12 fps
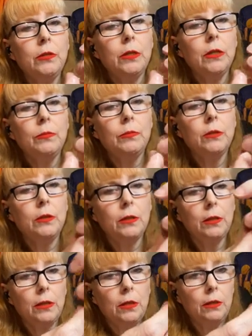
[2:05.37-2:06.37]
keep it
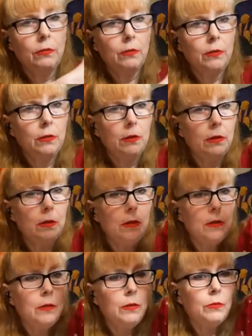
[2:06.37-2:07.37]
even,
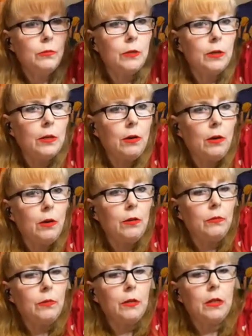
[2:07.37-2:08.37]
bring it all
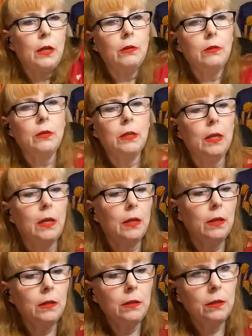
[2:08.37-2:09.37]
the way down to the
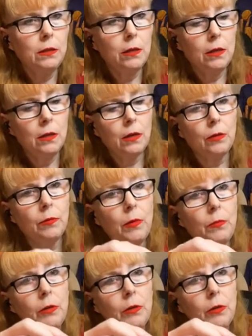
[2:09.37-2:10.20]
end. And remember,